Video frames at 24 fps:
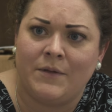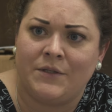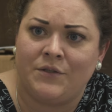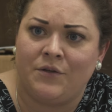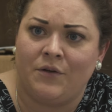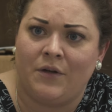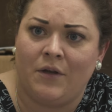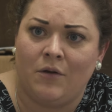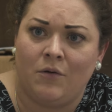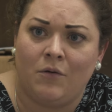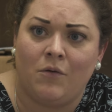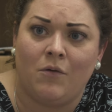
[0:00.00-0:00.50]

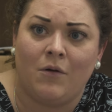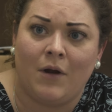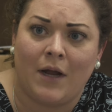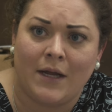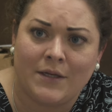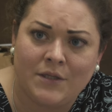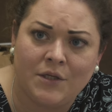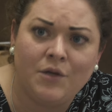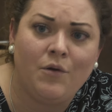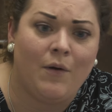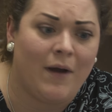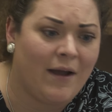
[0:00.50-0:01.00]
Mister Kilgore.
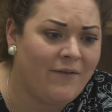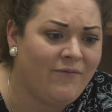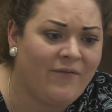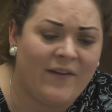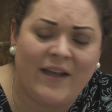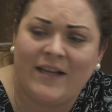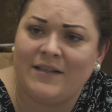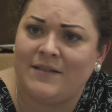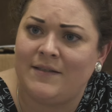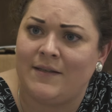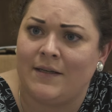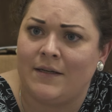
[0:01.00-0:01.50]
I do. I
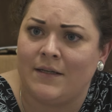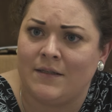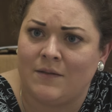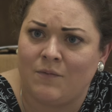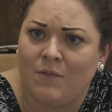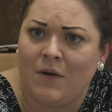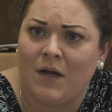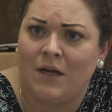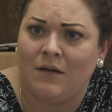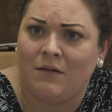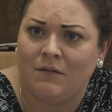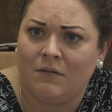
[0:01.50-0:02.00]
faced it
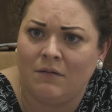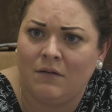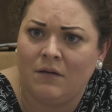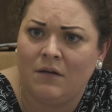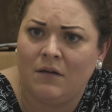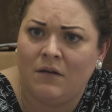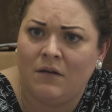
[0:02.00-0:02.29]
as well.